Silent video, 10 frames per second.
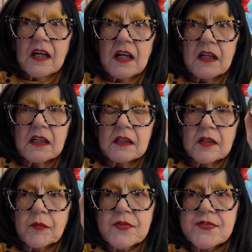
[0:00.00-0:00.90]

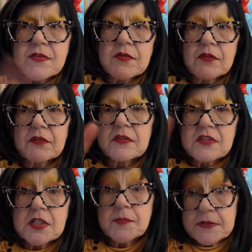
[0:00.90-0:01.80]
it was either the
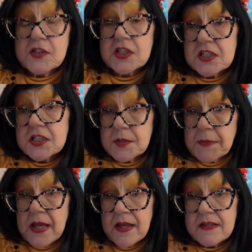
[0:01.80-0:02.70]
TJ
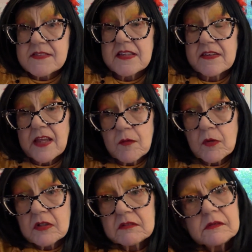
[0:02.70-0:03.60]
Maxx, and they
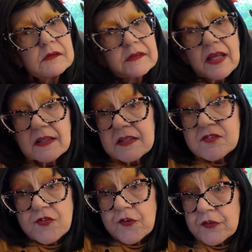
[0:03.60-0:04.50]
were at
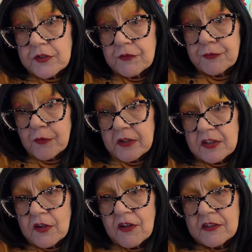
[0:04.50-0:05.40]
least $30 or
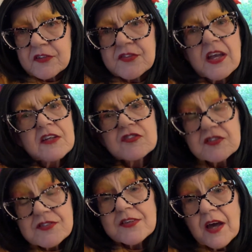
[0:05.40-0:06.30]
$40. She
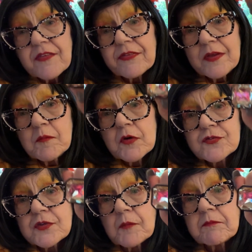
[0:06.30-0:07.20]
just got the
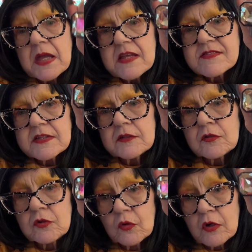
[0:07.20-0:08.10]
most amazing,
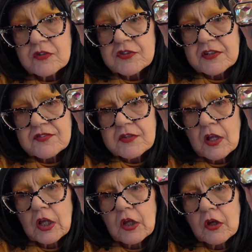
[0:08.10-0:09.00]
gorgeous,
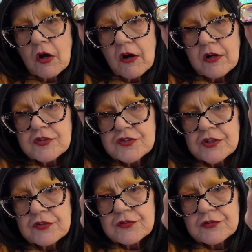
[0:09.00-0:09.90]
large
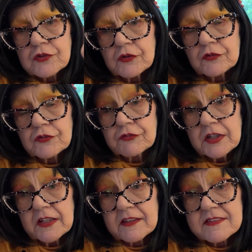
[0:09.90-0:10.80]
stoned
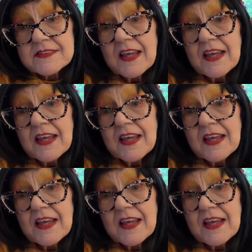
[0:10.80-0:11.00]
rings.